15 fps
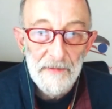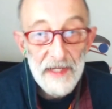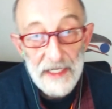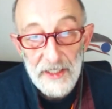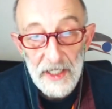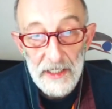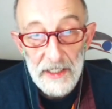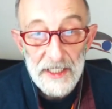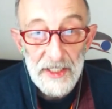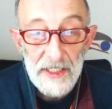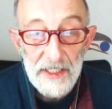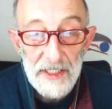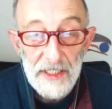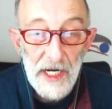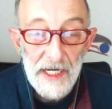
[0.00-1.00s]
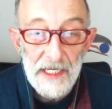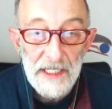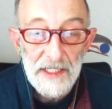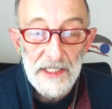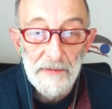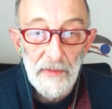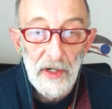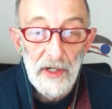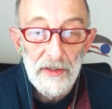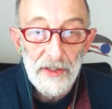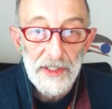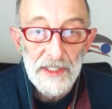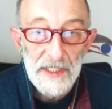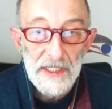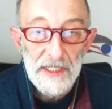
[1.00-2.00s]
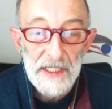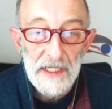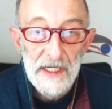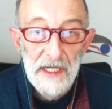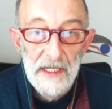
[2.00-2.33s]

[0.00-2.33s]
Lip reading: That's at least the Chinese approach, is that